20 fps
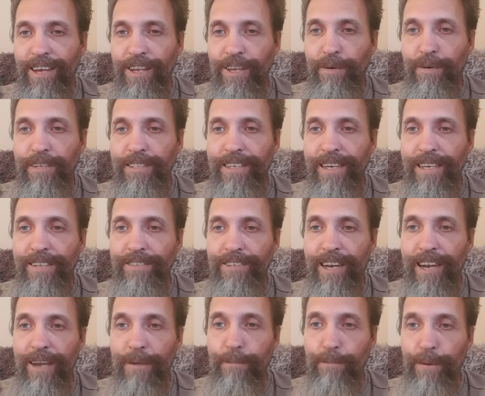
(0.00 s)
USA
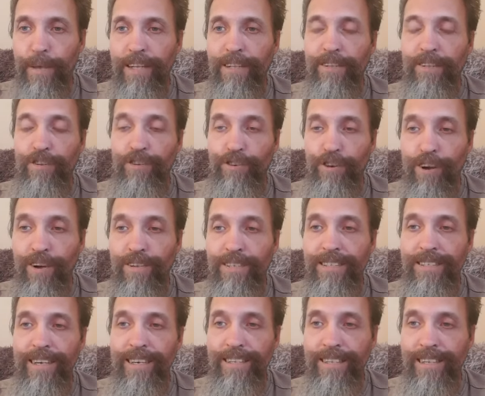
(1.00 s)
Today picked the
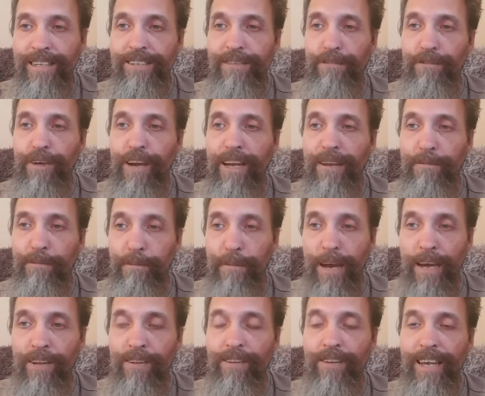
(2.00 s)
trans identified
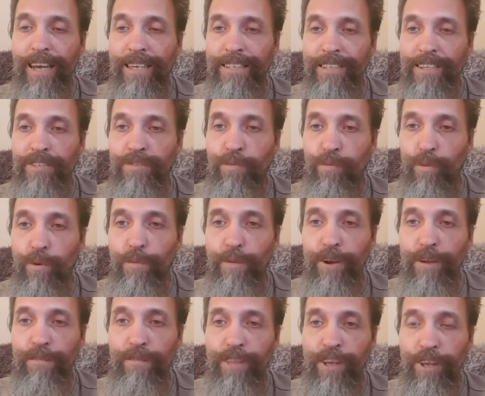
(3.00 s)
male as its
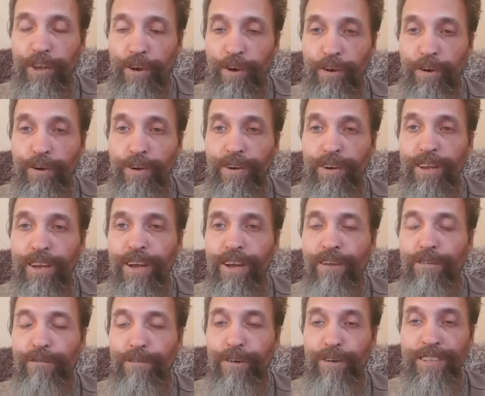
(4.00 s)
Woman of the Year
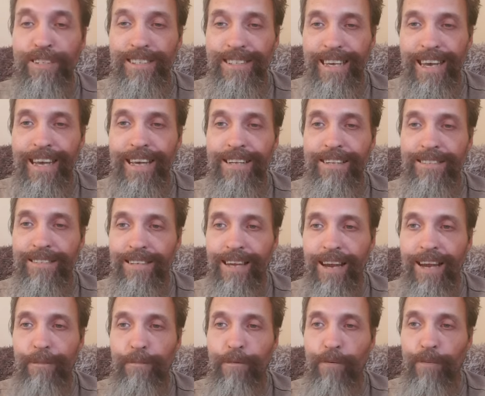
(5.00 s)
for a second
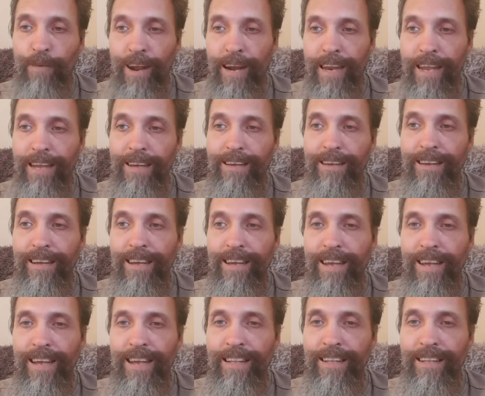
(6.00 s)
time running,
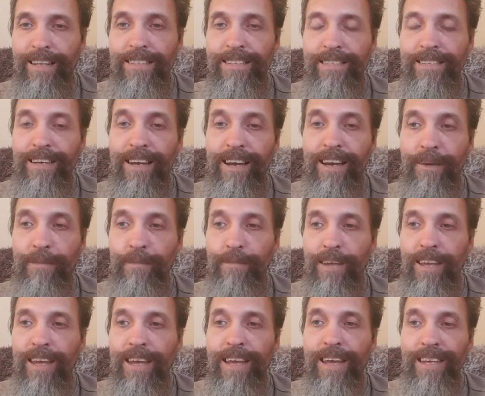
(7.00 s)
and this time
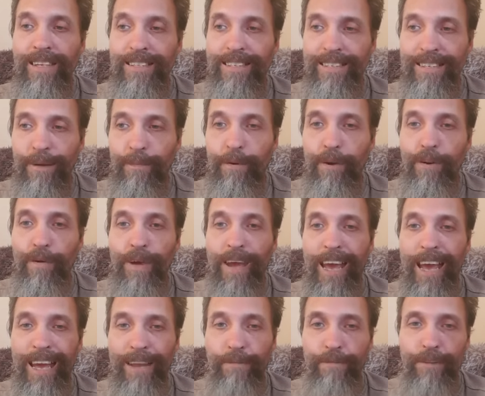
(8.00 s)
it's someone who
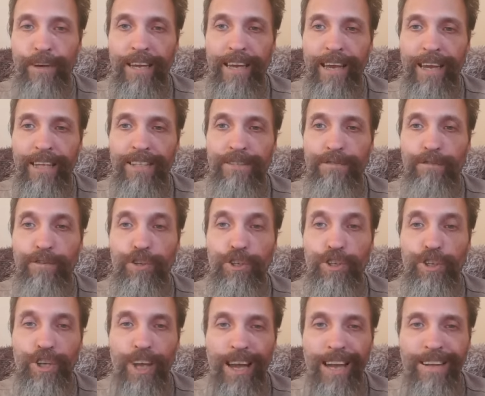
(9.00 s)
advocates for
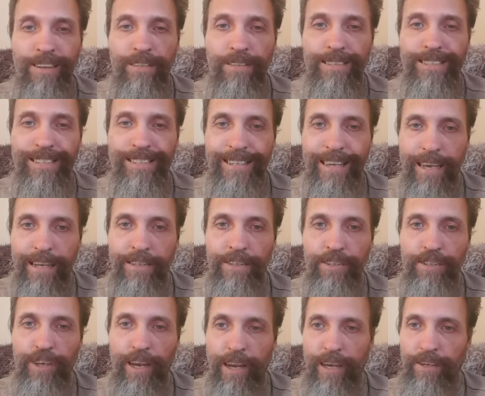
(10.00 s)
child sex
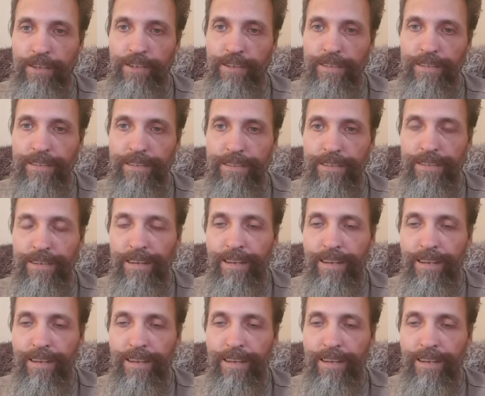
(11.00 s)
changes